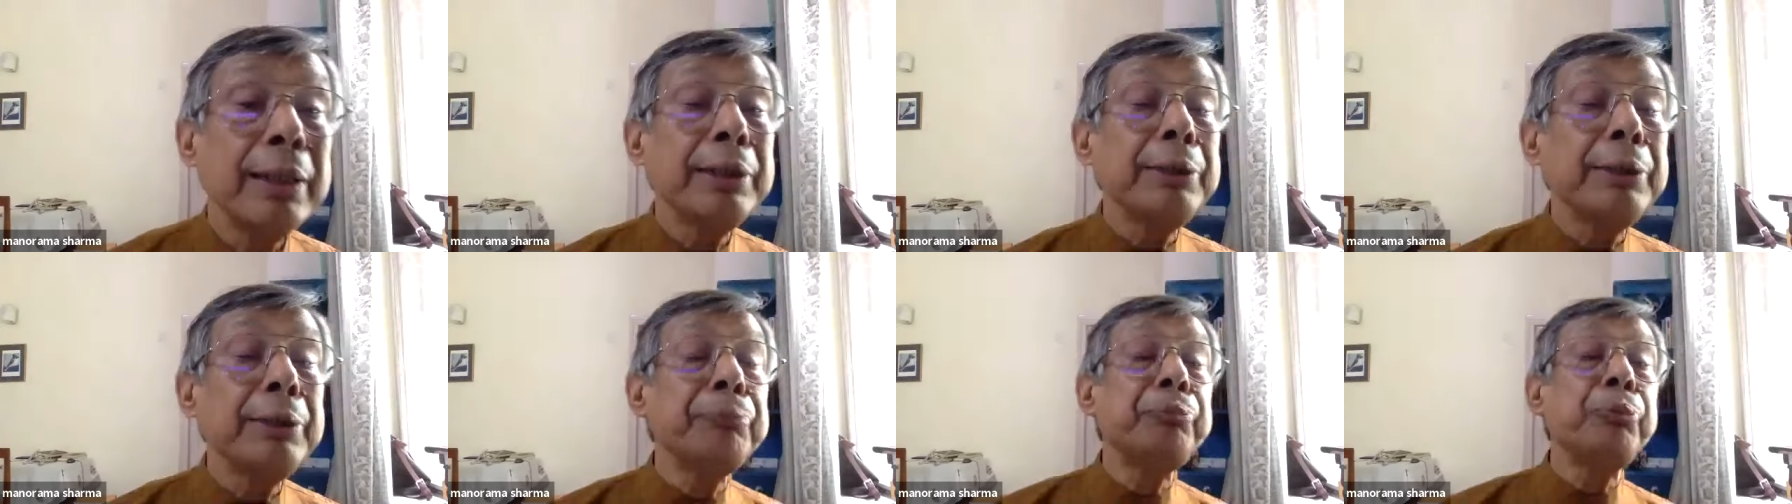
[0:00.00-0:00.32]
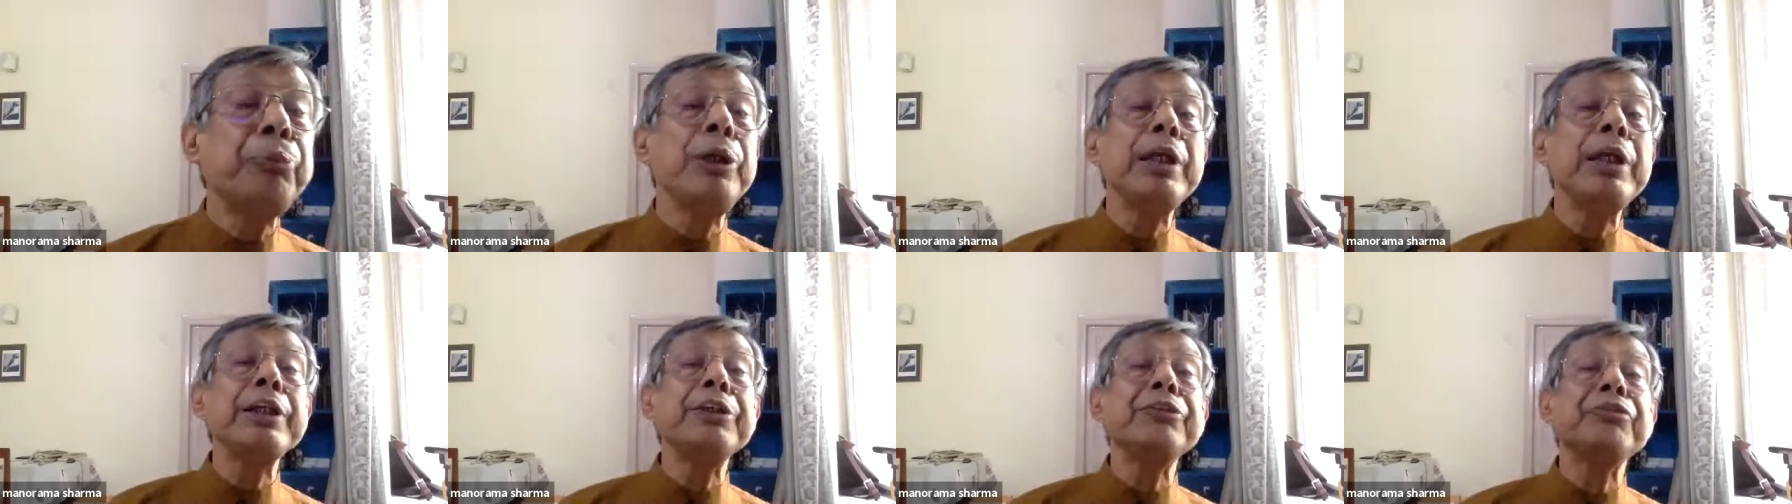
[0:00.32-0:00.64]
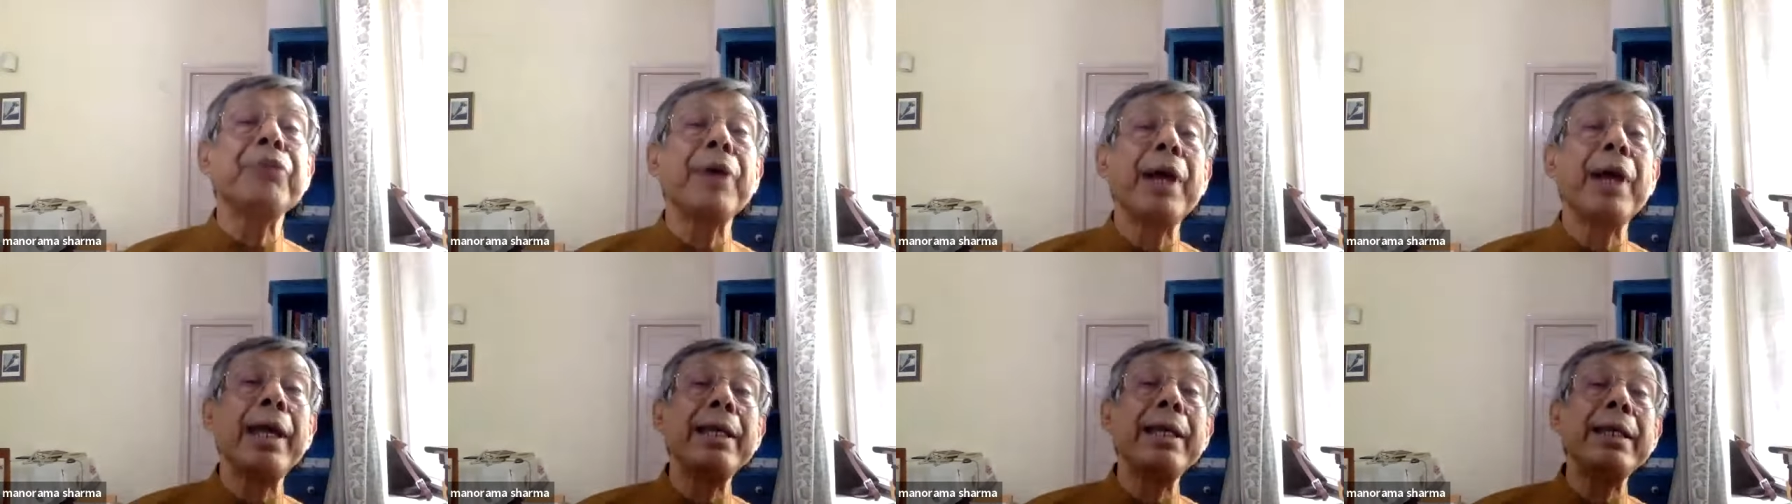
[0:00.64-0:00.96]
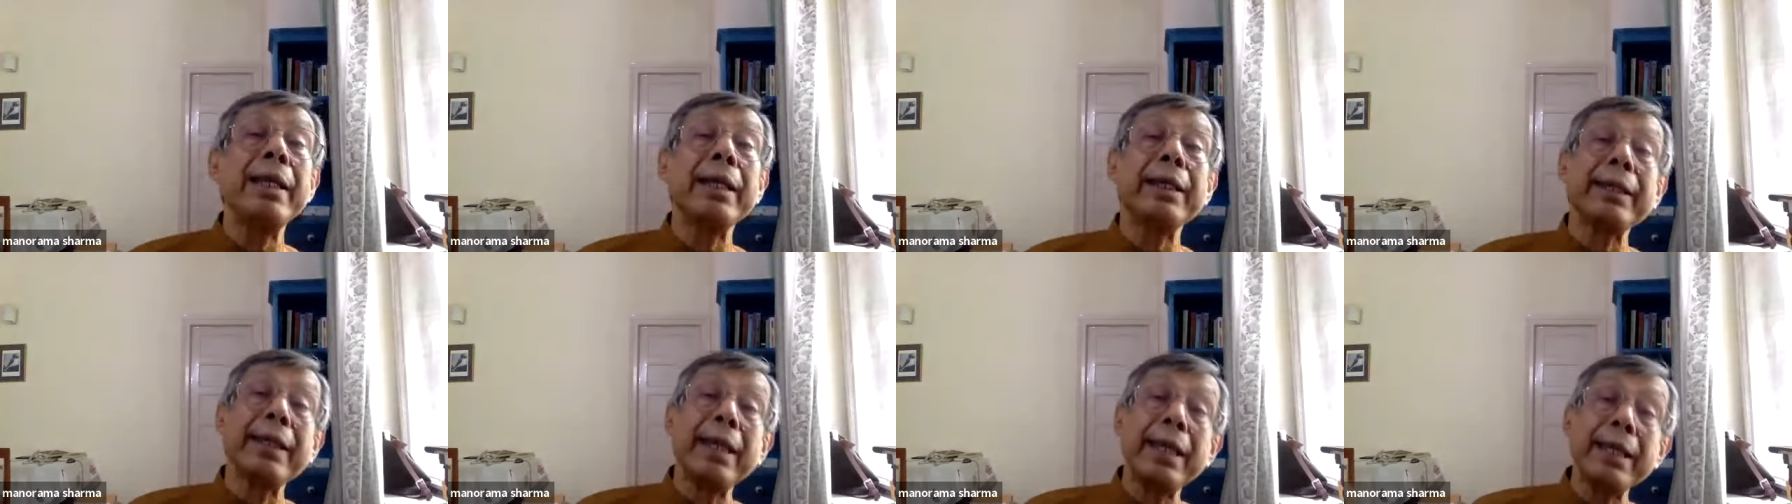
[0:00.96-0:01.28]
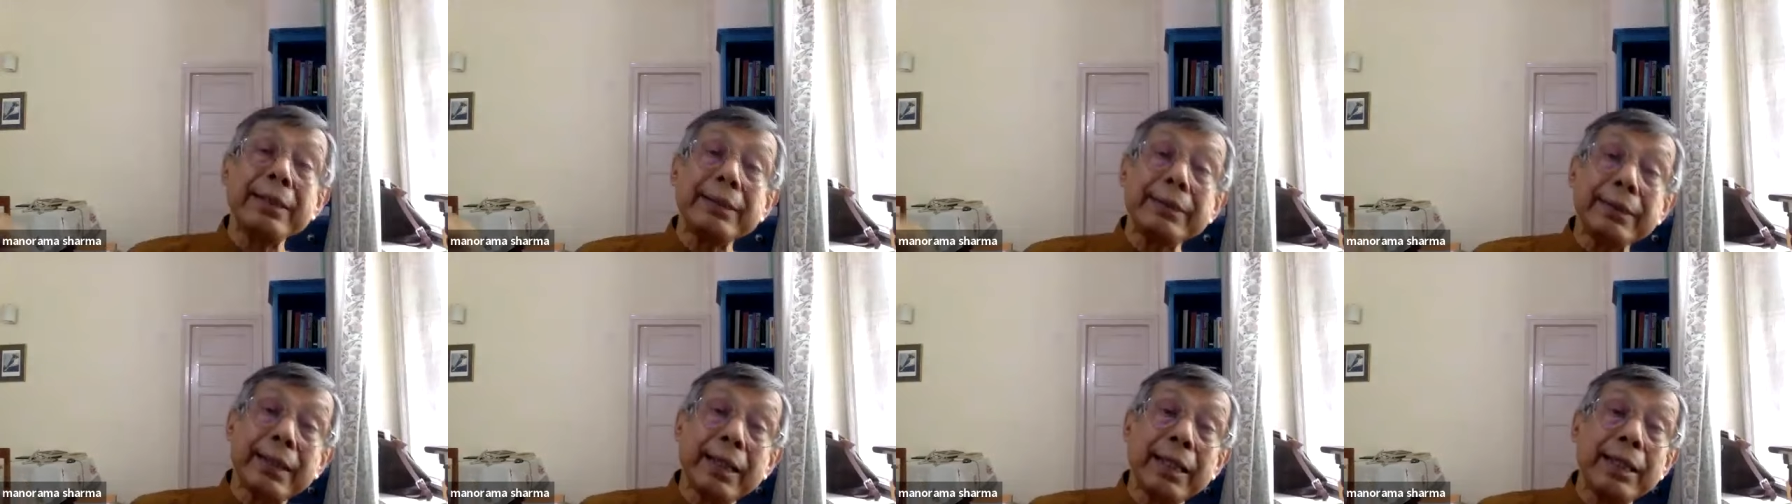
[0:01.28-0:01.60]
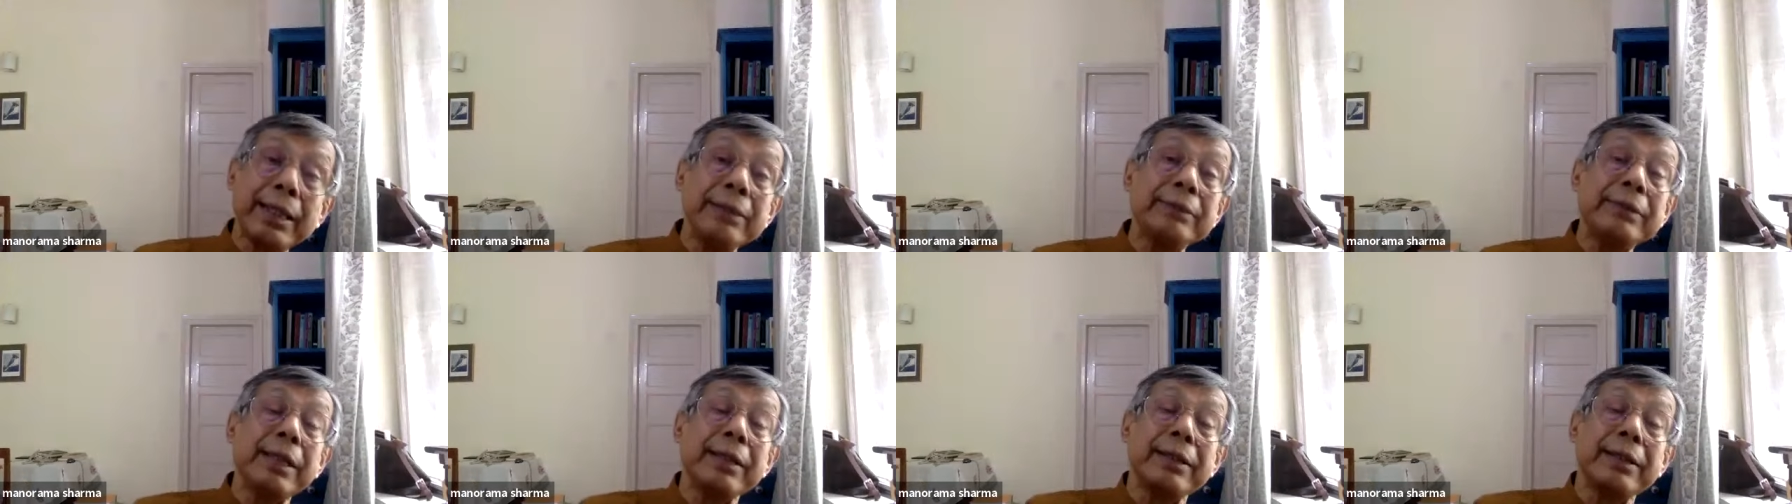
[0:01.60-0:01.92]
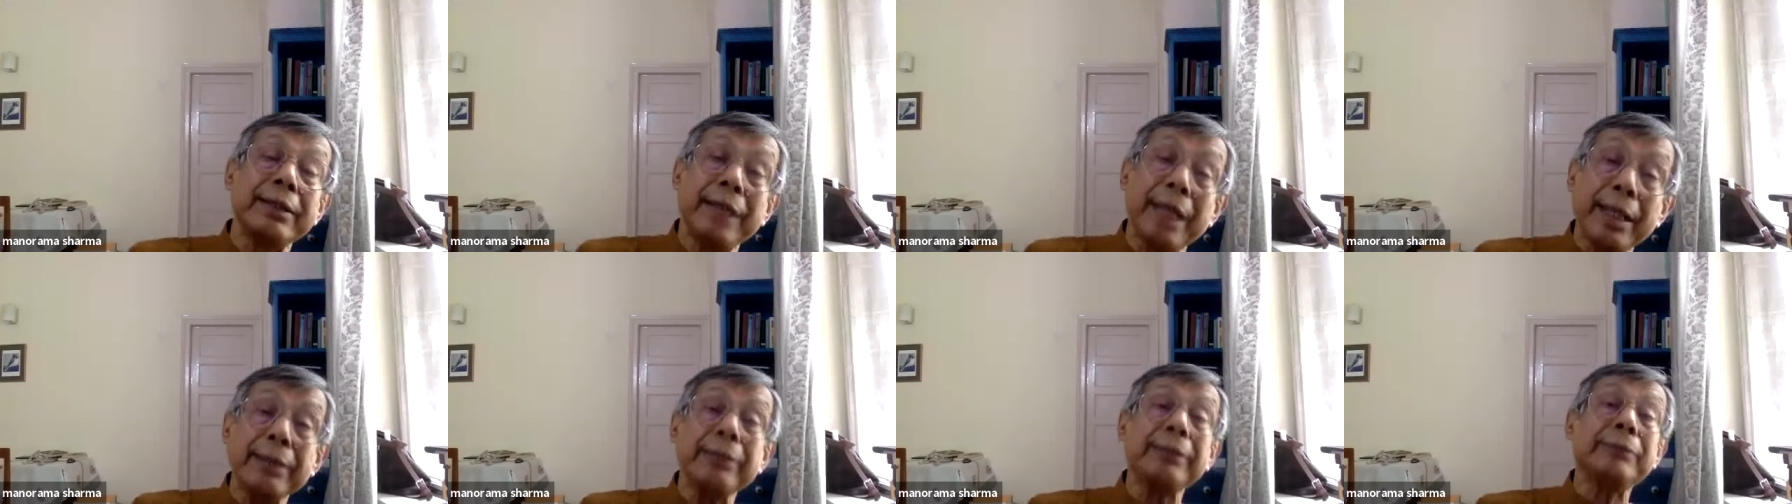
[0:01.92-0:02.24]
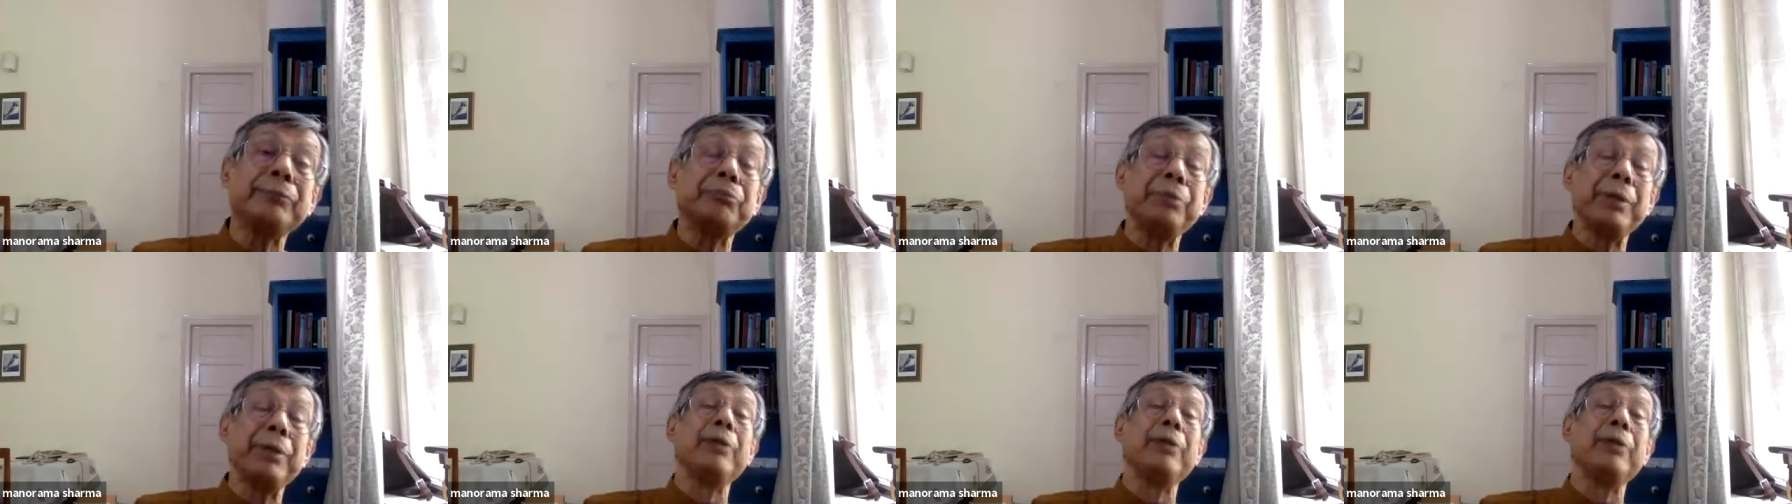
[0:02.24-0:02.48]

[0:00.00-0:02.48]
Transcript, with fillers: The police filed a case against the dead